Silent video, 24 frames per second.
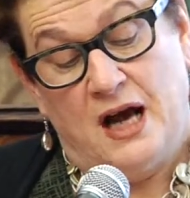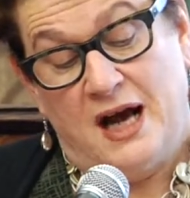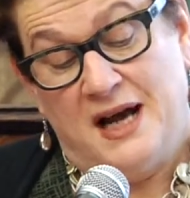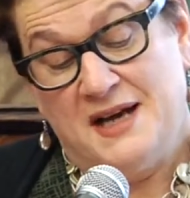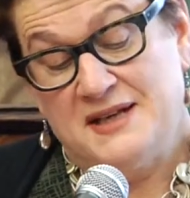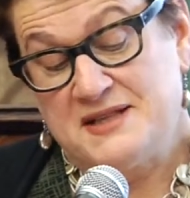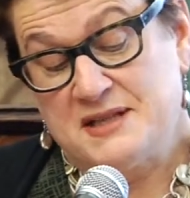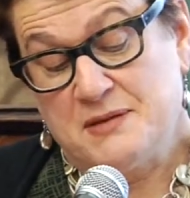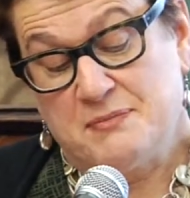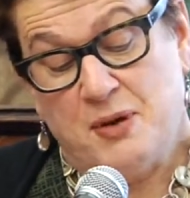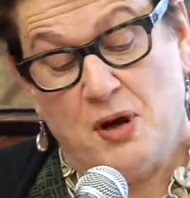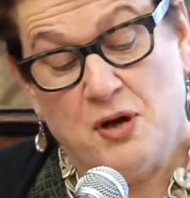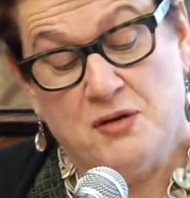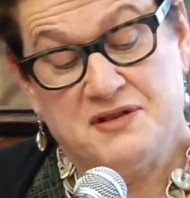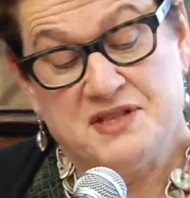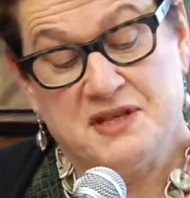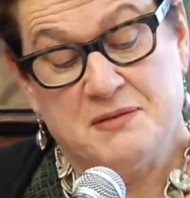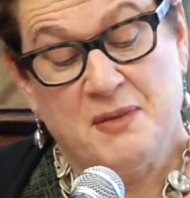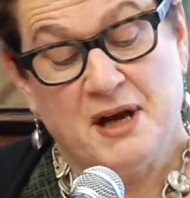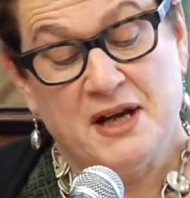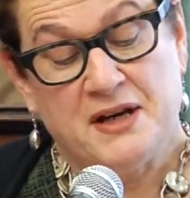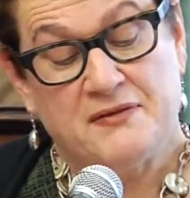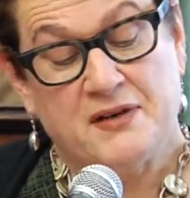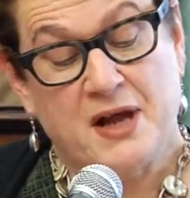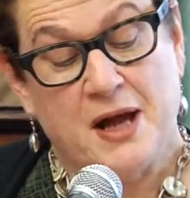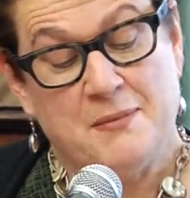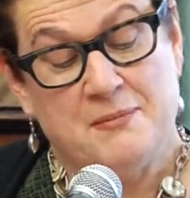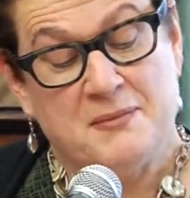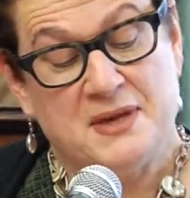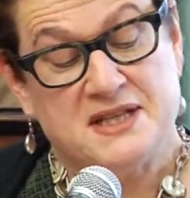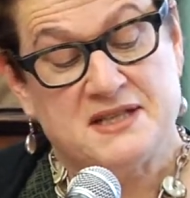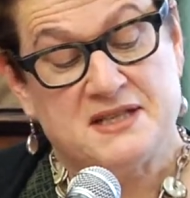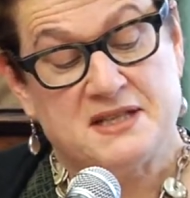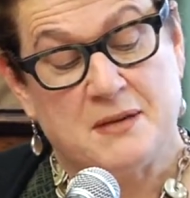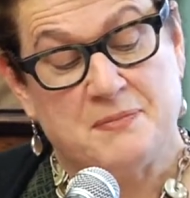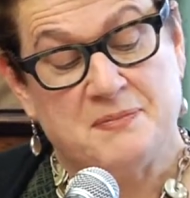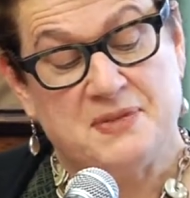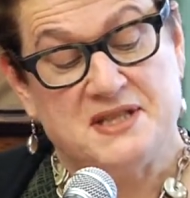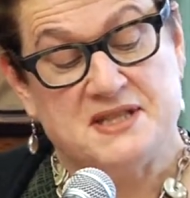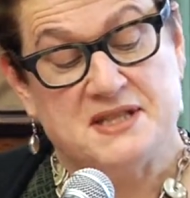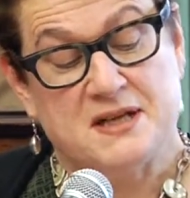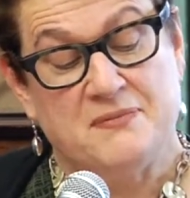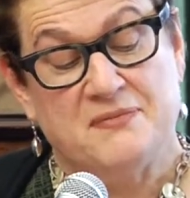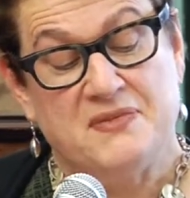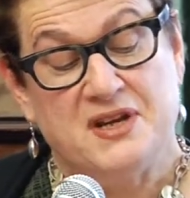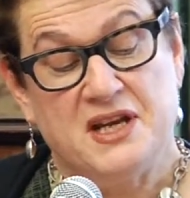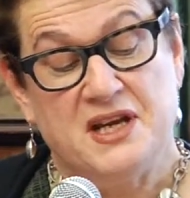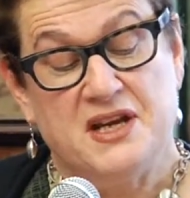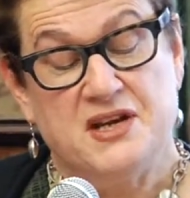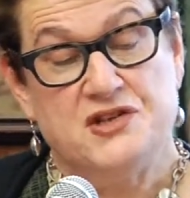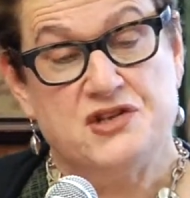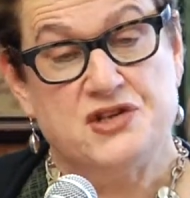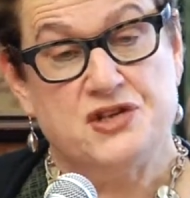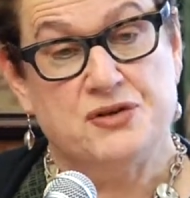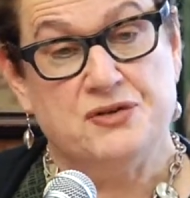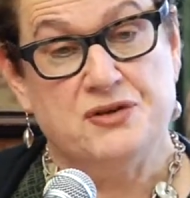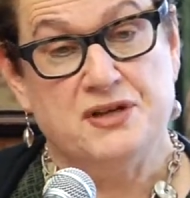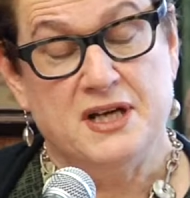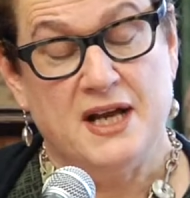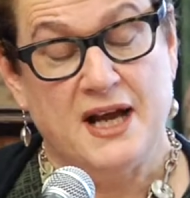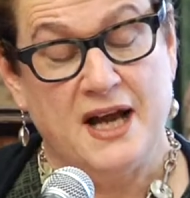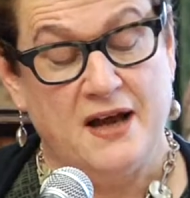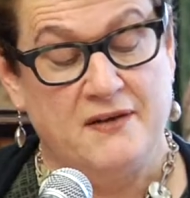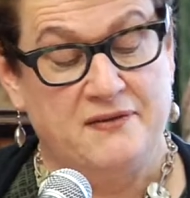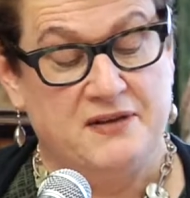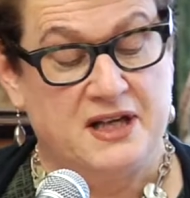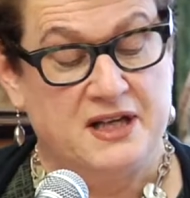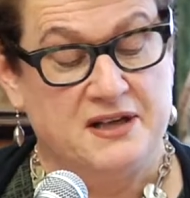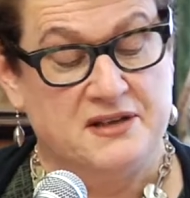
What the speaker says: I suppose he might have got mixed up in something he shouldn't have,